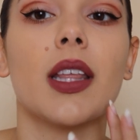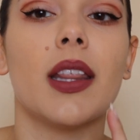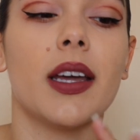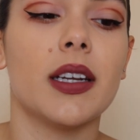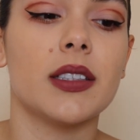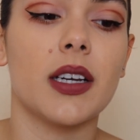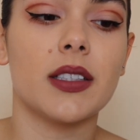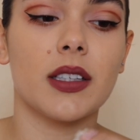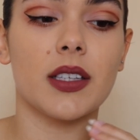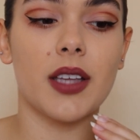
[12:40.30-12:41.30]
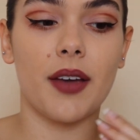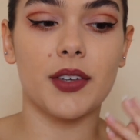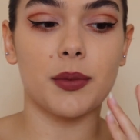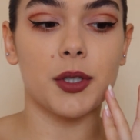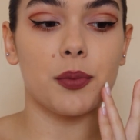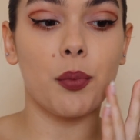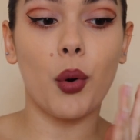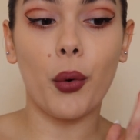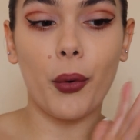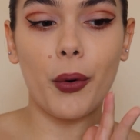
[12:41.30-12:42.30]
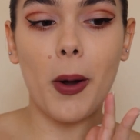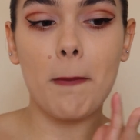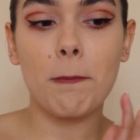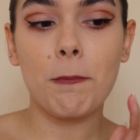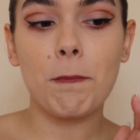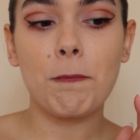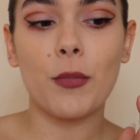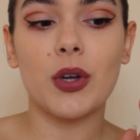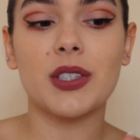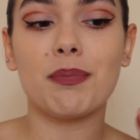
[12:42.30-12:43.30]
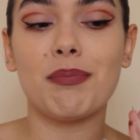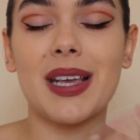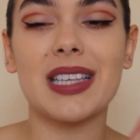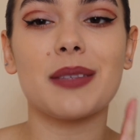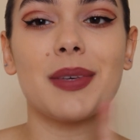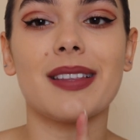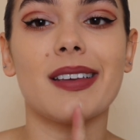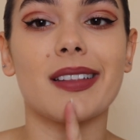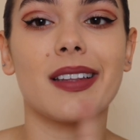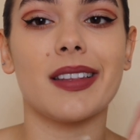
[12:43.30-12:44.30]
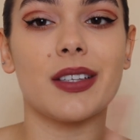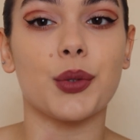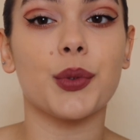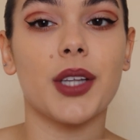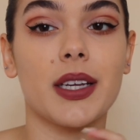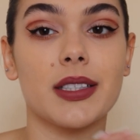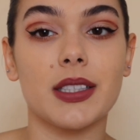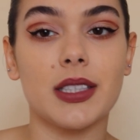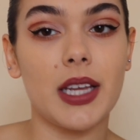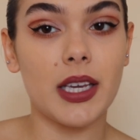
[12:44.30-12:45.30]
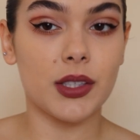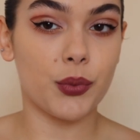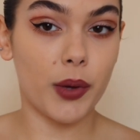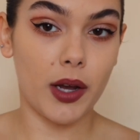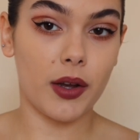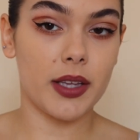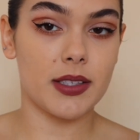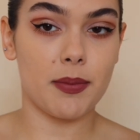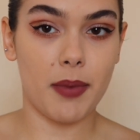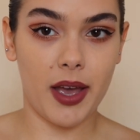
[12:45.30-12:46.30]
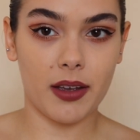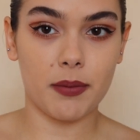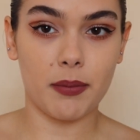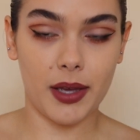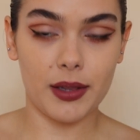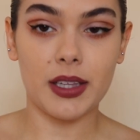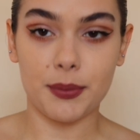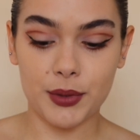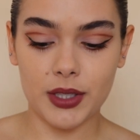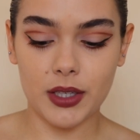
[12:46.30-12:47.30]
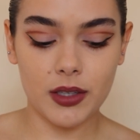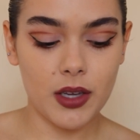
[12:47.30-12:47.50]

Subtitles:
than it does. It doesn't have as much pull, which makes me think that this will not stay as well as a MAC matte lipstick.